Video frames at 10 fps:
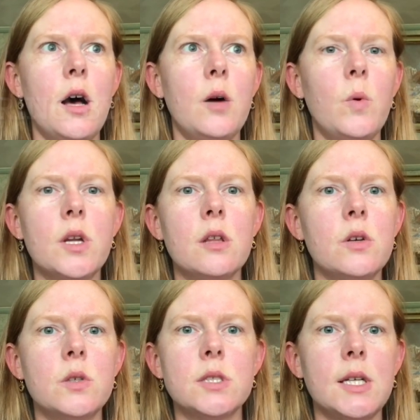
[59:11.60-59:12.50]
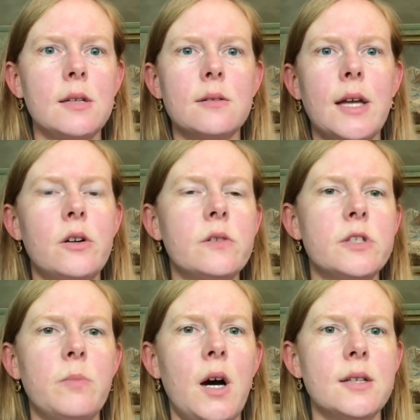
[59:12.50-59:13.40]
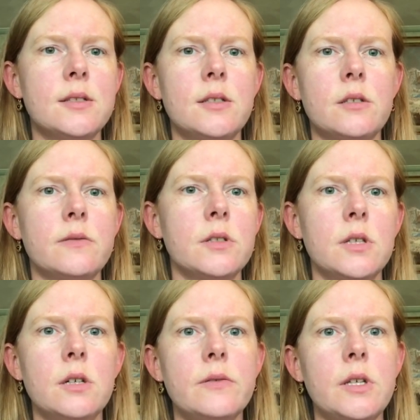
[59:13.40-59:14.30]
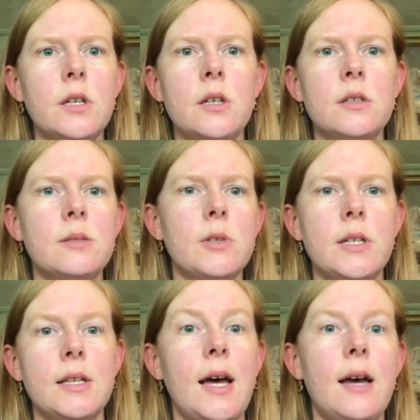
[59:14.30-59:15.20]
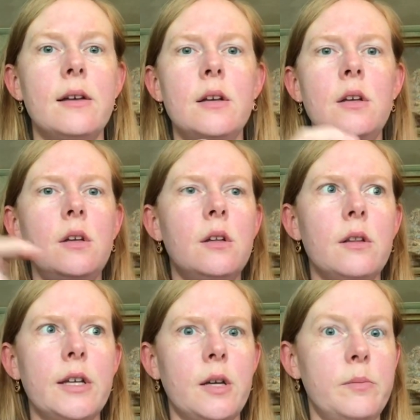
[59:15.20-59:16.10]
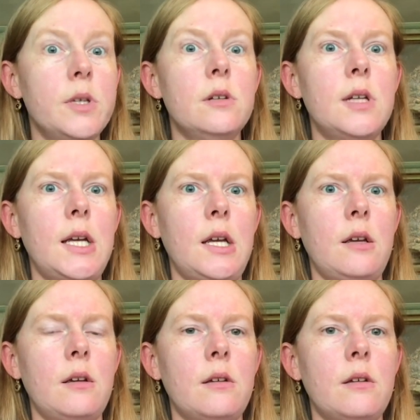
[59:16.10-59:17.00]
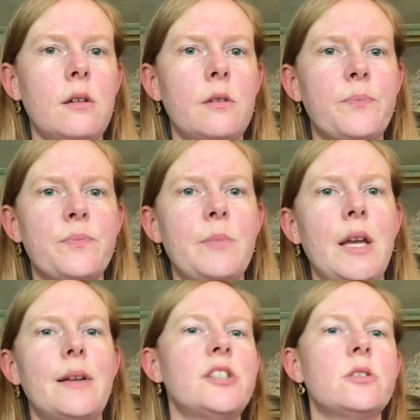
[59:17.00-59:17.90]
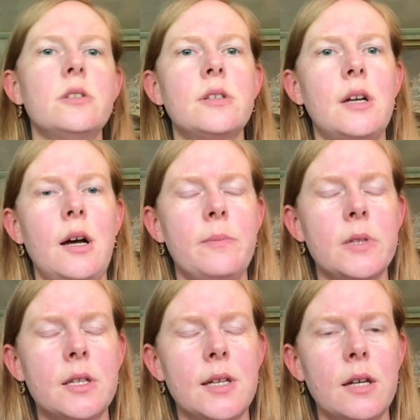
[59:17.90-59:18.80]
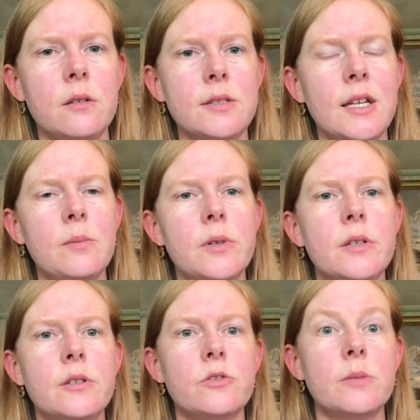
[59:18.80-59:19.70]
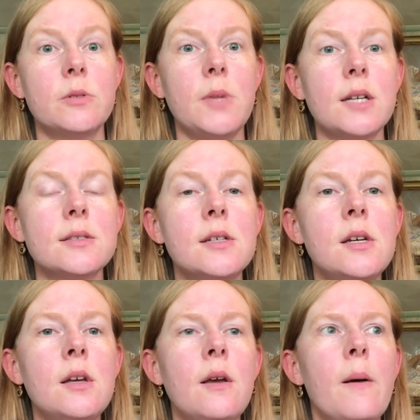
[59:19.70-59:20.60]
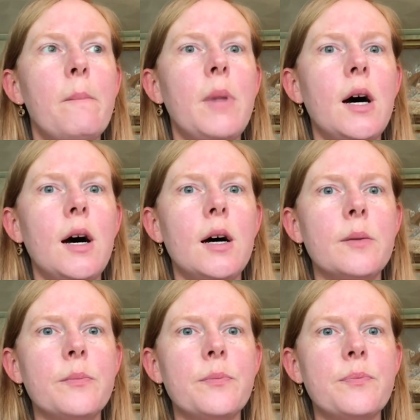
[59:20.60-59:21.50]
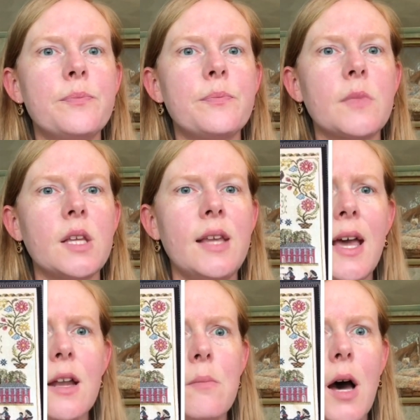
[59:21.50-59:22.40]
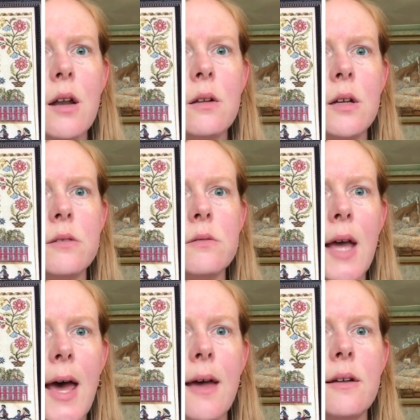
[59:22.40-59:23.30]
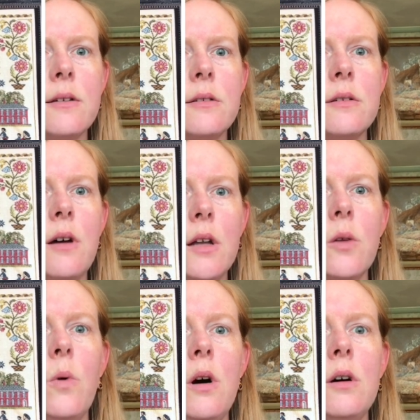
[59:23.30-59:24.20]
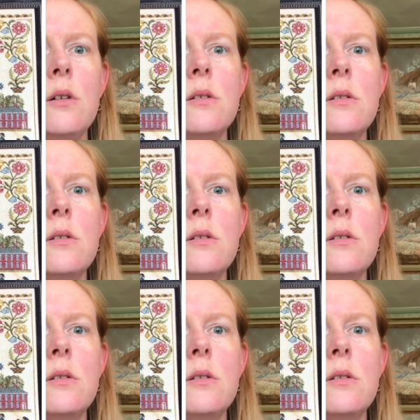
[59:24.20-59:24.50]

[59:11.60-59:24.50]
one of those, like, I don't know if it's Boston or Philadelphia, something like that. Like a building. Man, I should have looked up what the title is. I could put it in the description box. But they had a model of that on the wall.